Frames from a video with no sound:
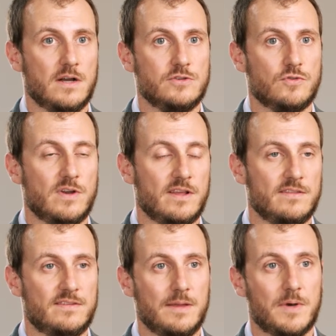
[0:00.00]
Joining
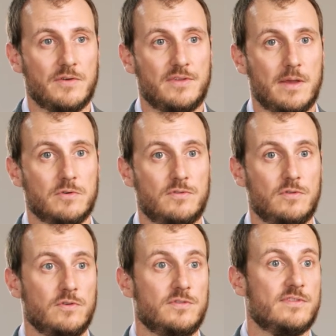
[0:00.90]
the team, I was able
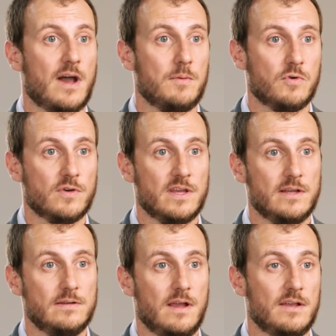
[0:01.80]
to stop
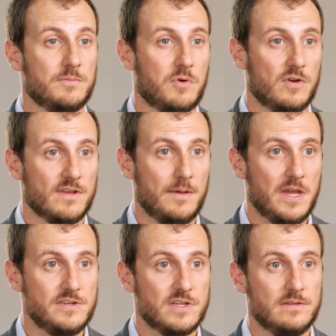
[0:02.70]
working as a part-time
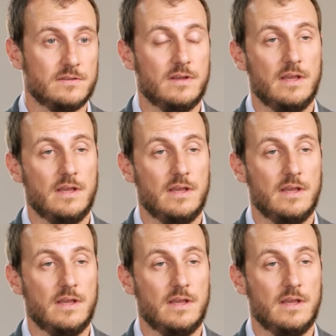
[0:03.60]
agent